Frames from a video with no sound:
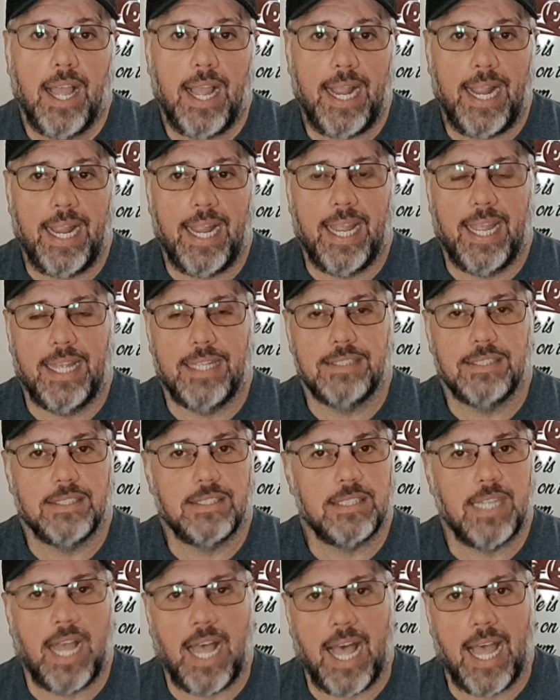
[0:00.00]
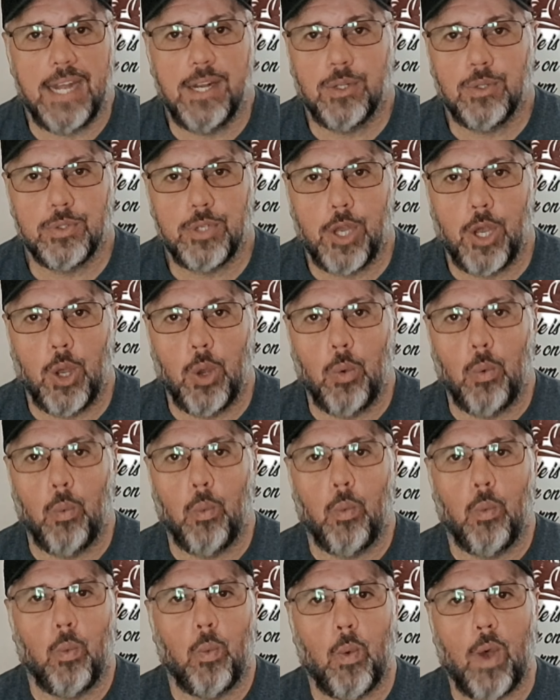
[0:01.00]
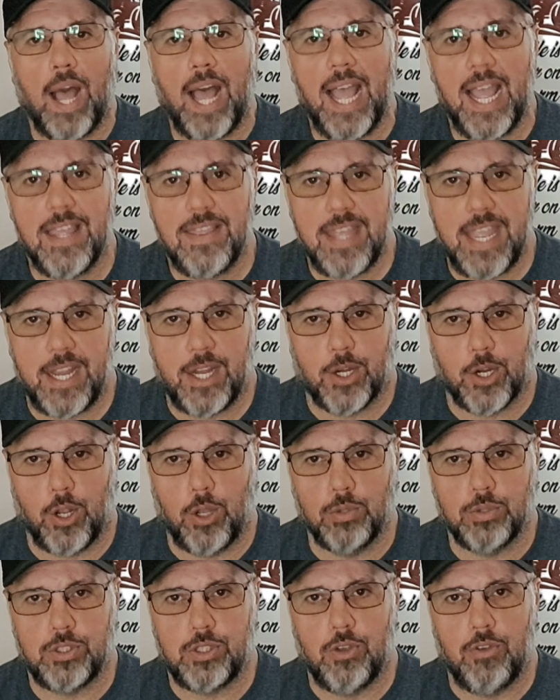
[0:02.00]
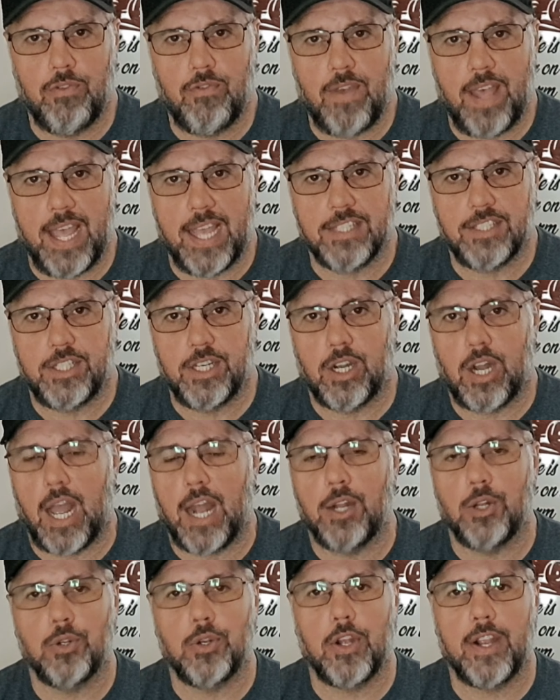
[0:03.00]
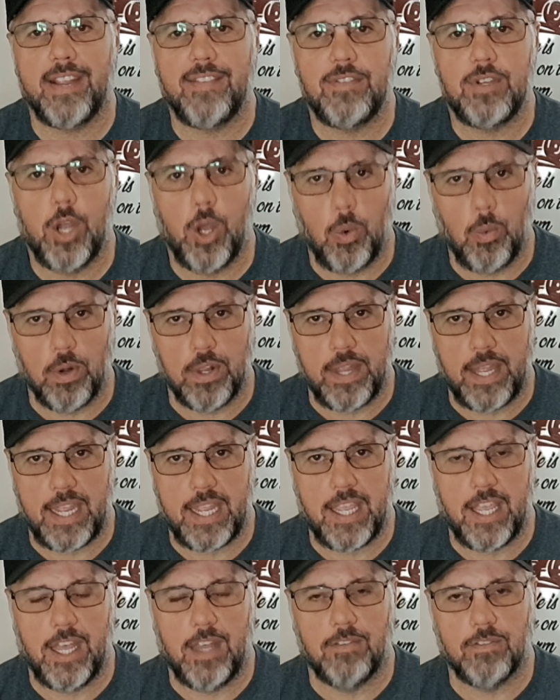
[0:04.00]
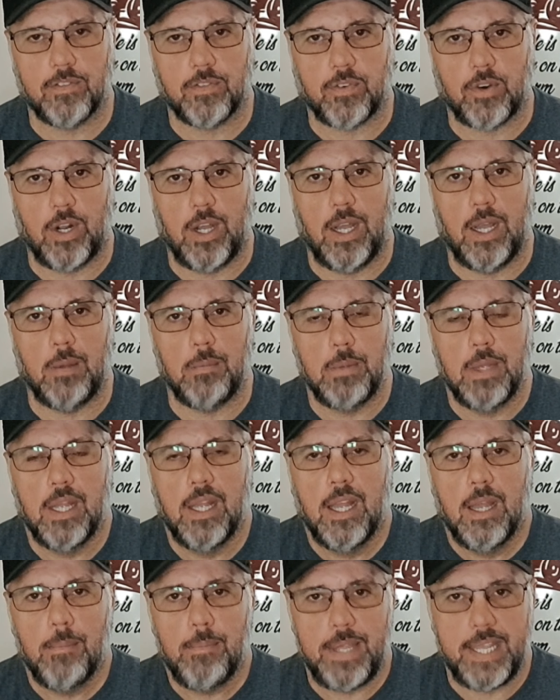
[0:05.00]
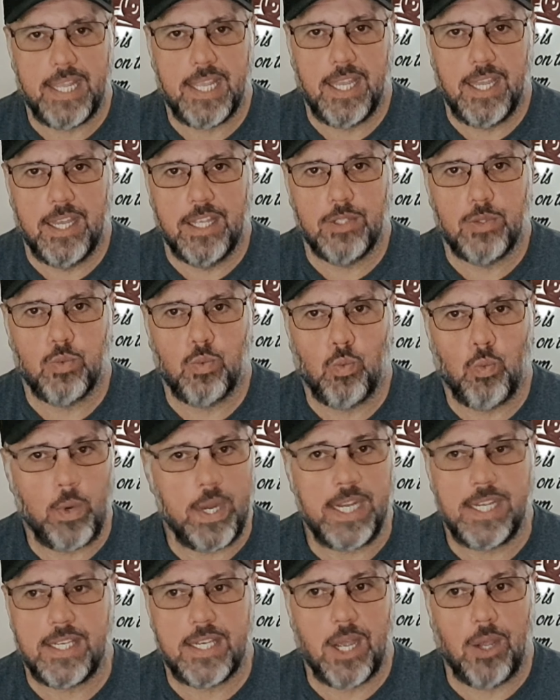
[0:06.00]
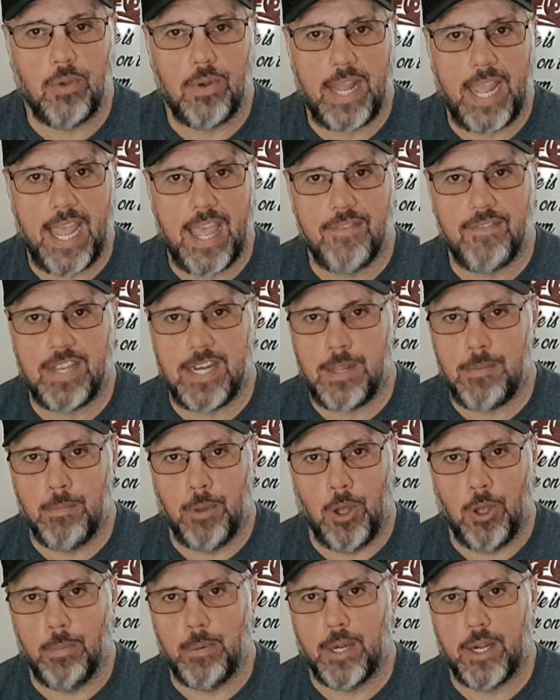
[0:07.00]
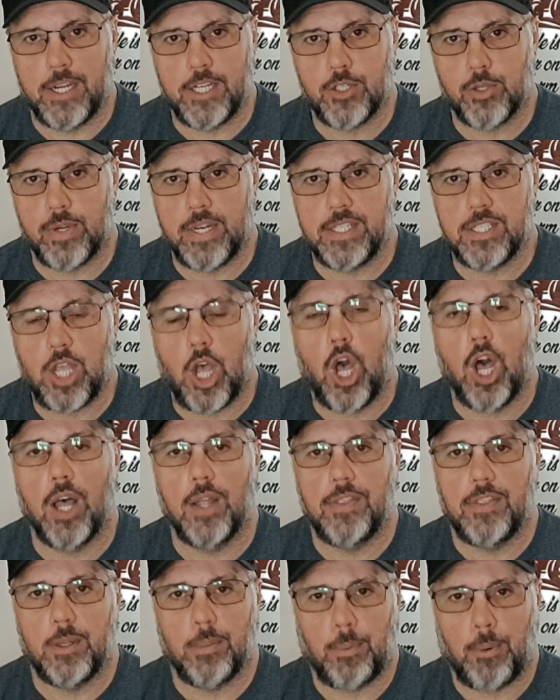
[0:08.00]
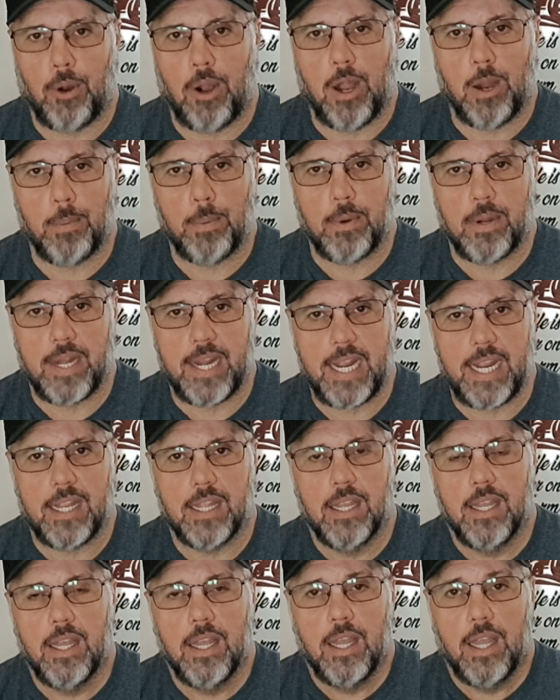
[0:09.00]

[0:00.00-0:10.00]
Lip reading: And I don't know why they grow so fast here. I don't even know where they come from, because we don't have any mulberry trees on the property.